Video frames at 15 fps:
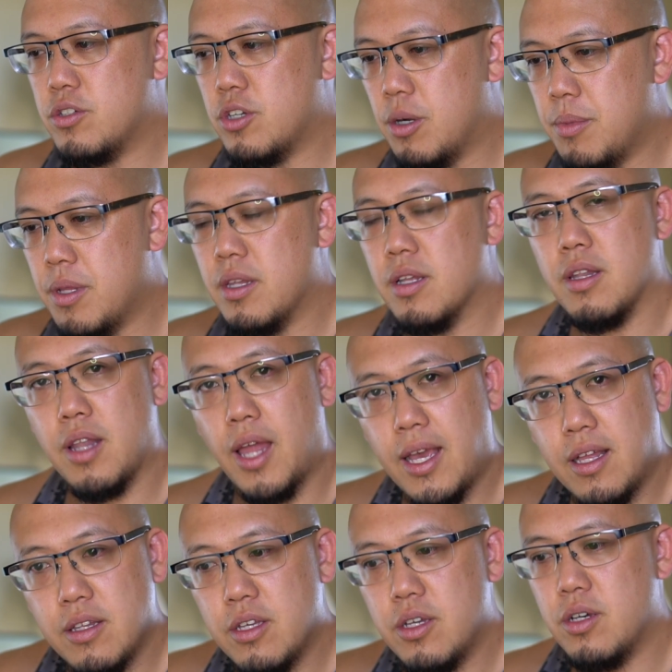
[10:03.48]
to determine the
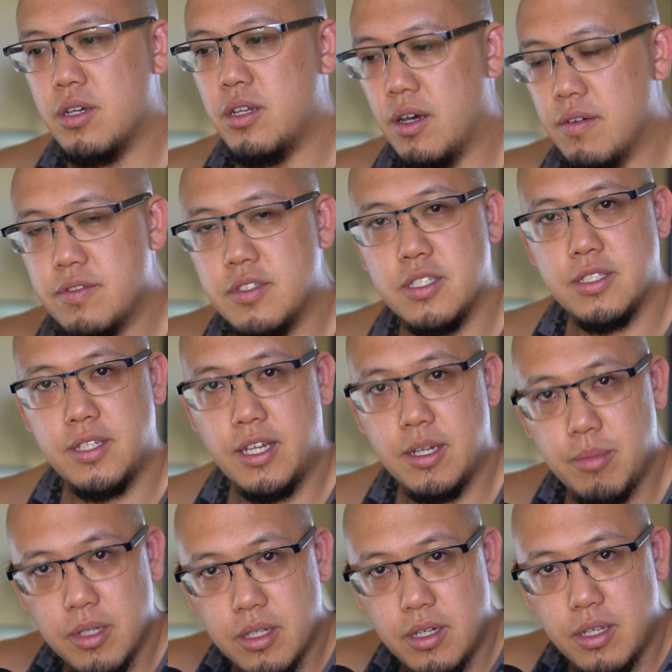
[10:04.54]
likelihood of
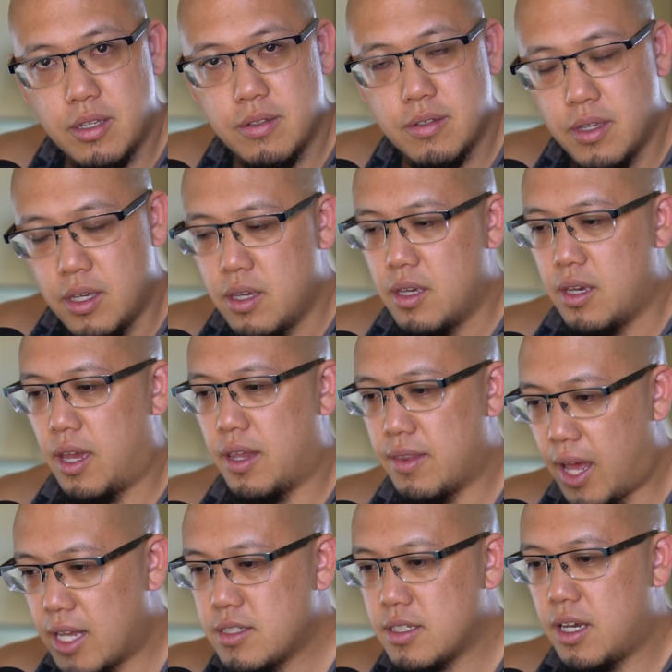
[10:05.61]
sustainability.
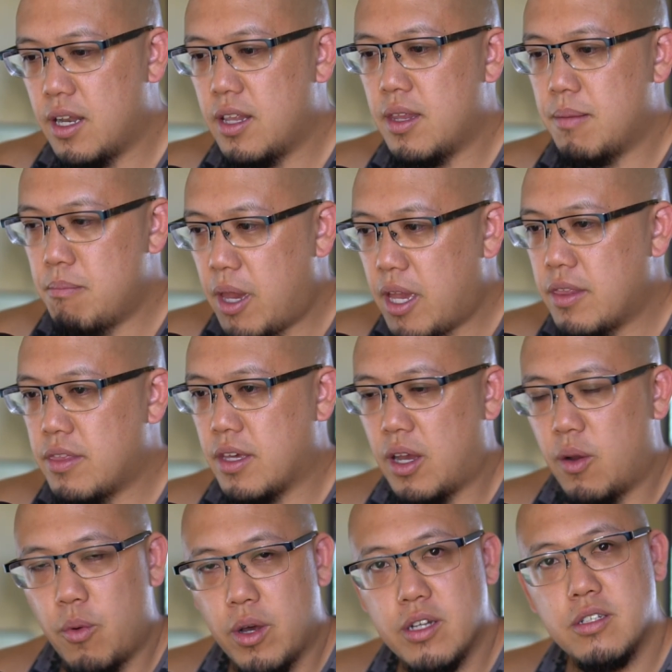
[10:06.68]
And that's kind of the main
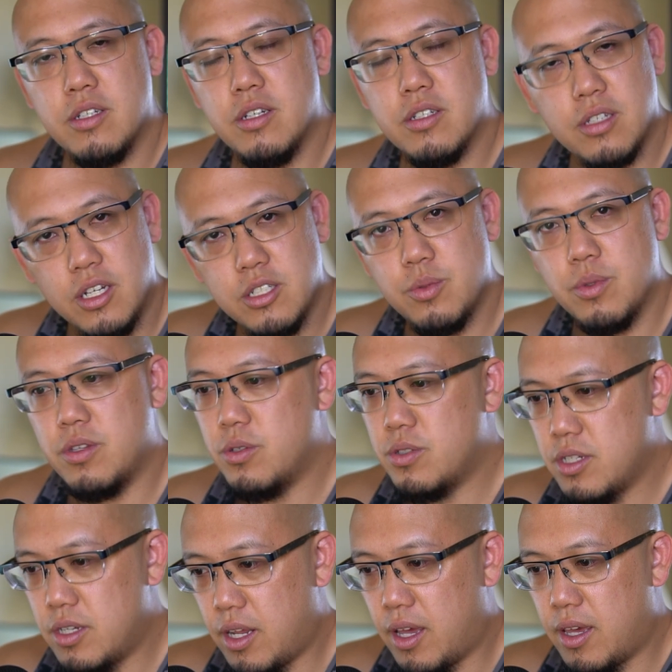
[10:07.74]
thing I wanted to discuss with
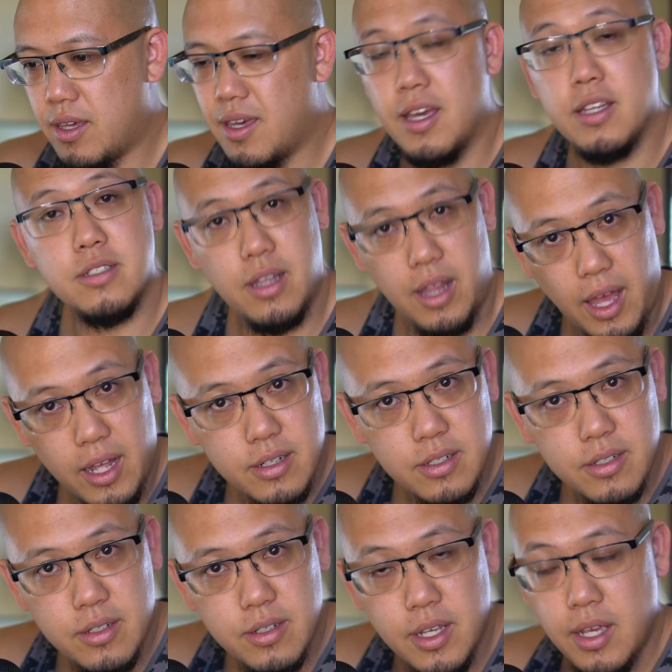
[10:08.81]
you today, is
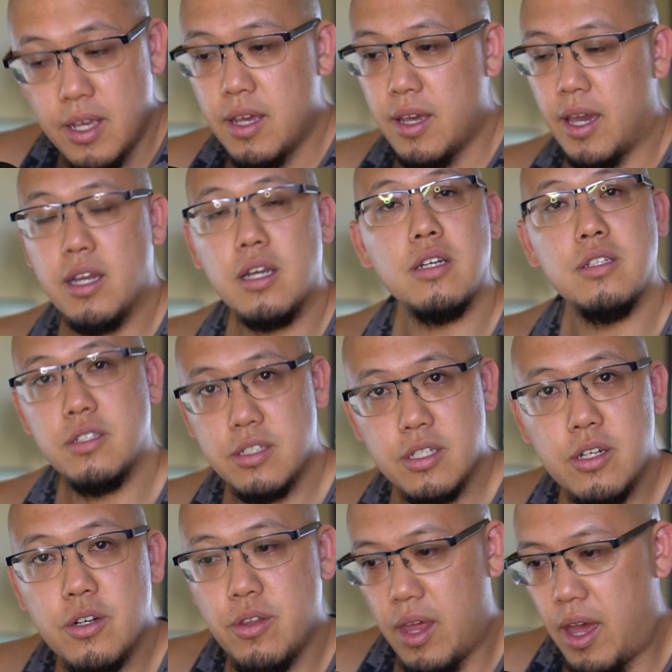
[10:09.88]
that. And
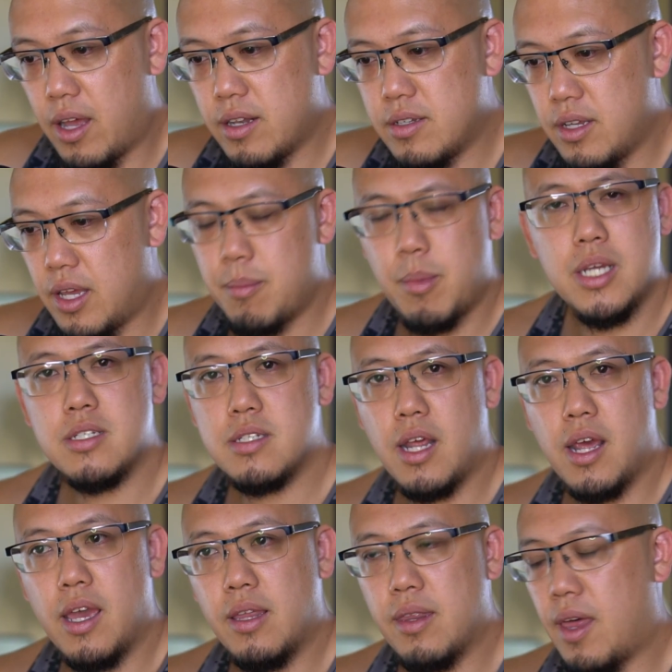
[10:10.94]
consider that. Am I
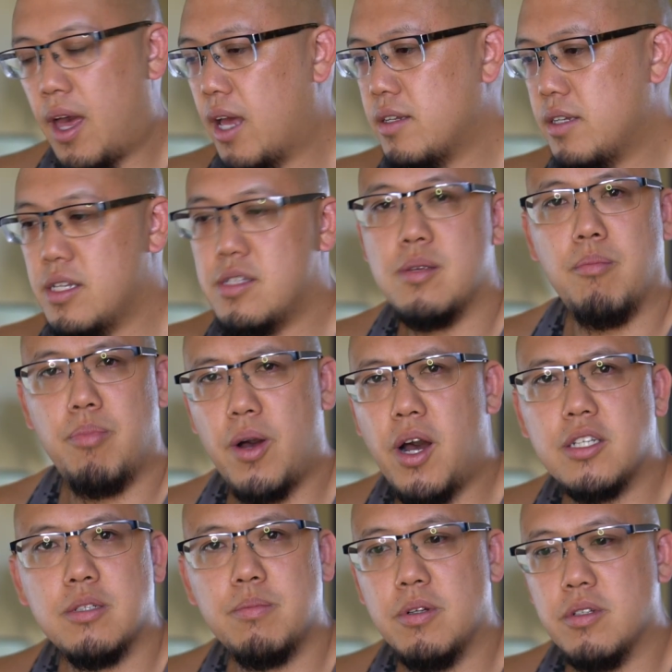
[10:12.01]
saying that it's
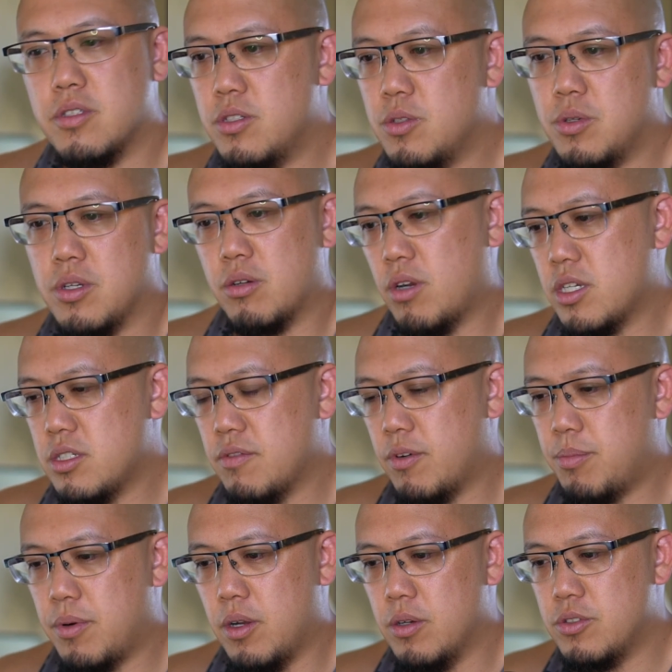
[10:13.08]
impossible to do an
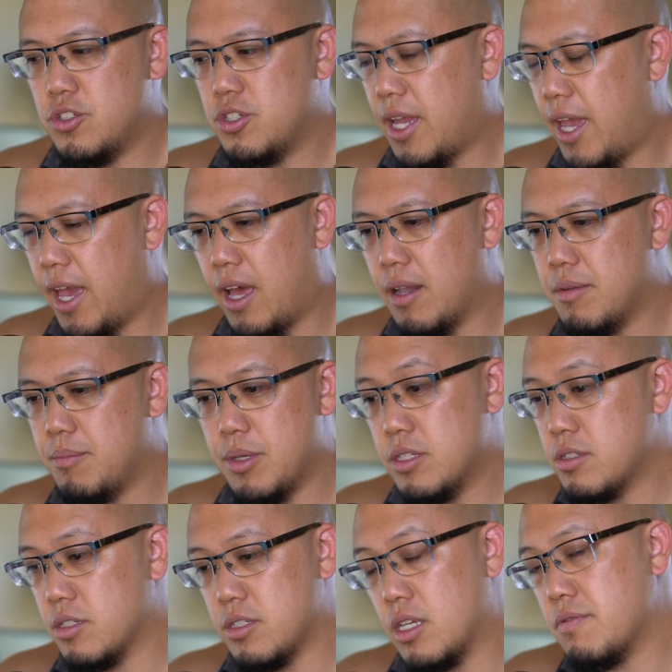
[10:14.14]
aggressive approach and
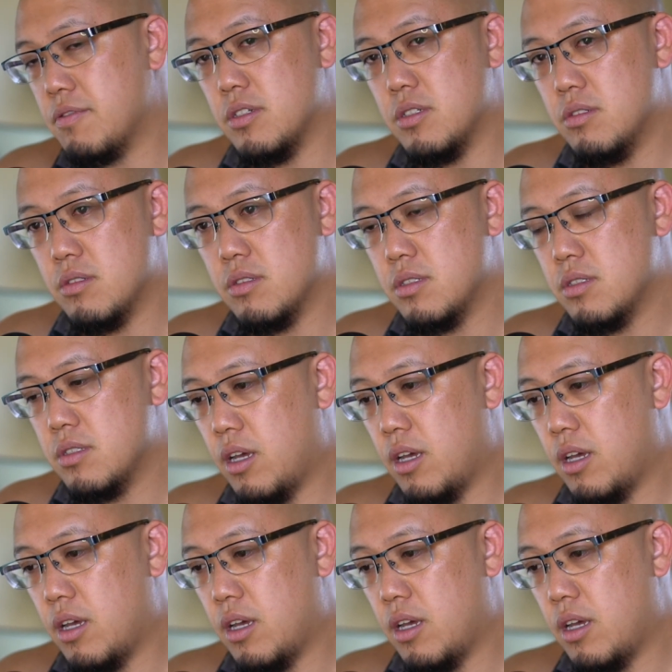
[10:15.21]
be successful